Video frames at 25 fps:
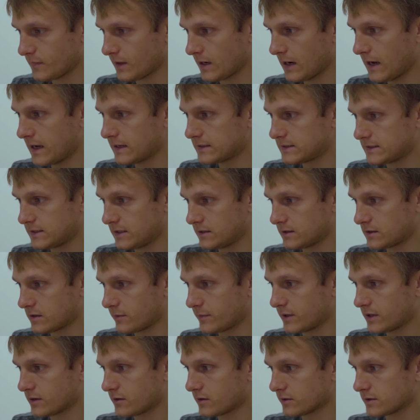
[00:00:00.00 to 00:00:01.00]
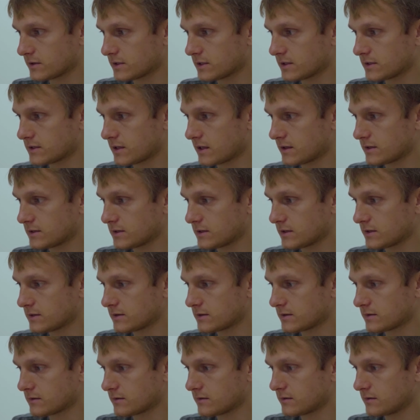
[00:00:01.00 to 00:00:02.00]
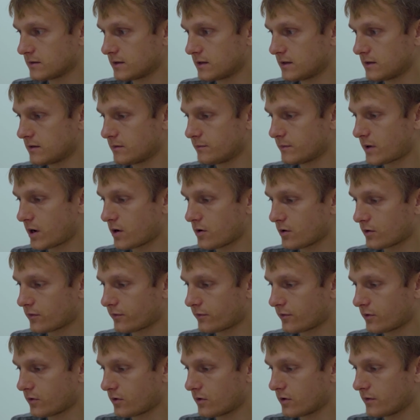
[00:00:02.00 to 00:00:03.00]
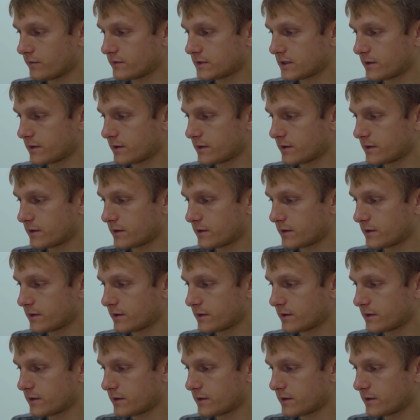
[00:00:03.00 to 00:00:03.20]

has seen some inconsistencies, but not for all of